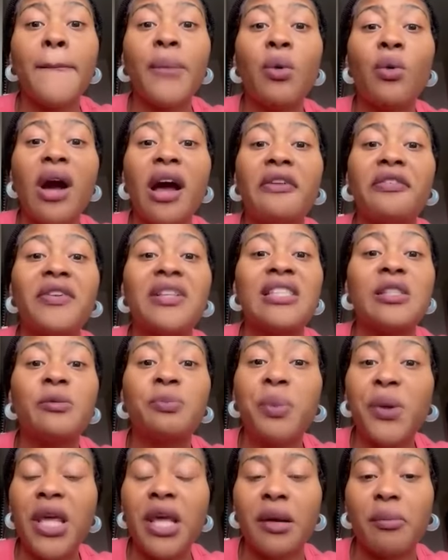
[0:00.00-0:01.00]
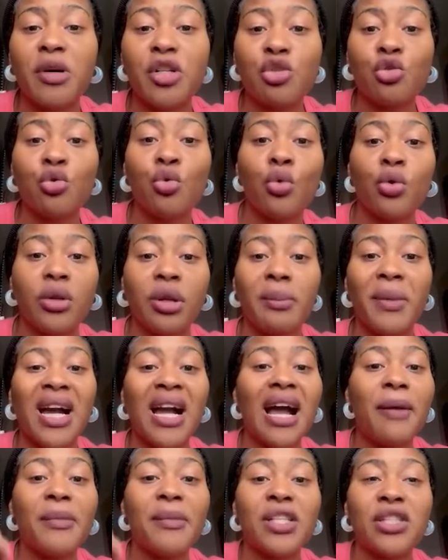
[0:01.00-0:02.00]
I want to speak my truth
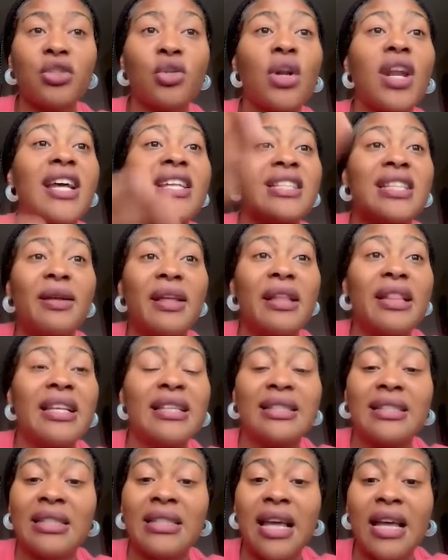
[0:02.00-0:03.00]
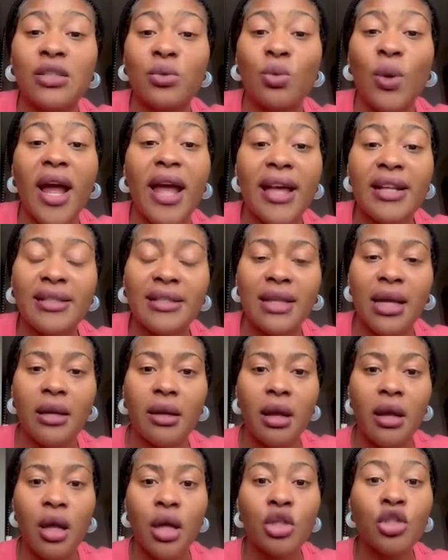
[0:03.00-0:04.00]
because my son has said this X, Y, and
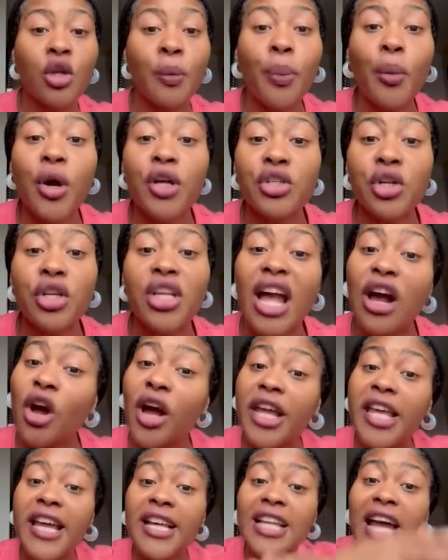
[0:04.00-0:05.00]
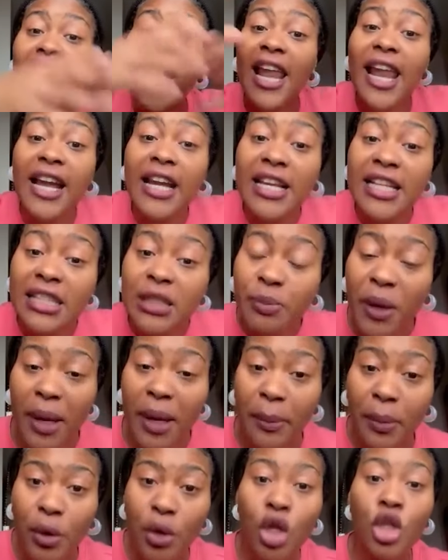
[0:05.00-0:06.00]
Z. Suppose she, you go hate all of these
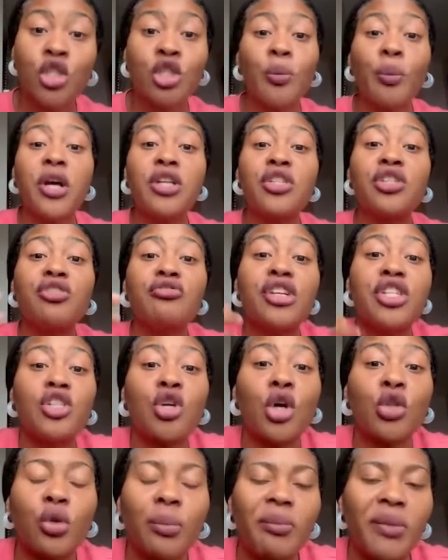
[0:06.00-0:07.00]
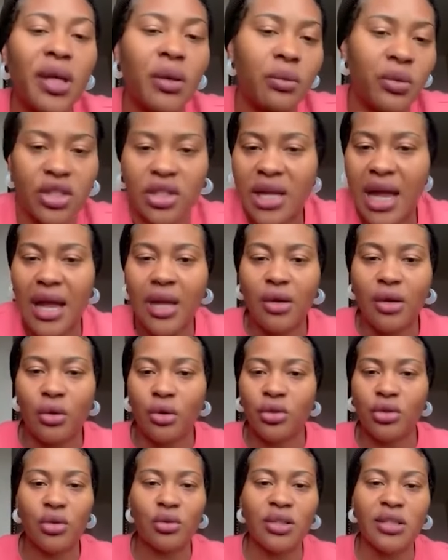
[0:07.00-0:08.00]
people. Suppose she reach out to me, which I
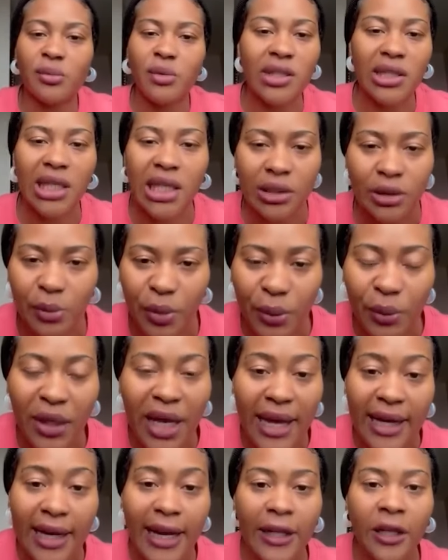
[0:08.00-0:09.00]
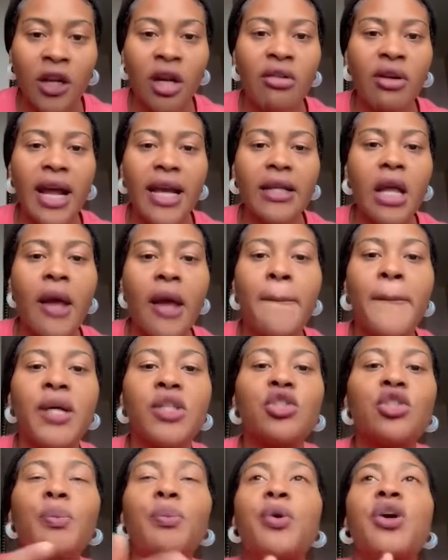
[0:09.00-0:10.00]
don't, you know, so I'm not talking to people like that, right?
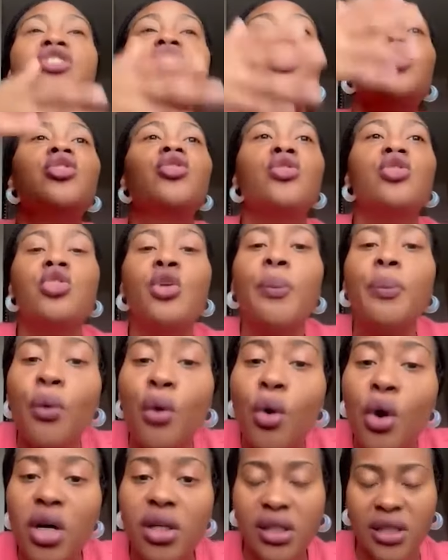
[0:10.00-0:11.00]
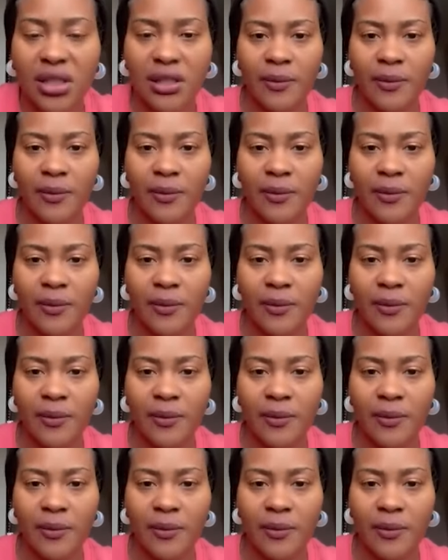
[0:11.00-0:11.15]
But suppose she, suppose,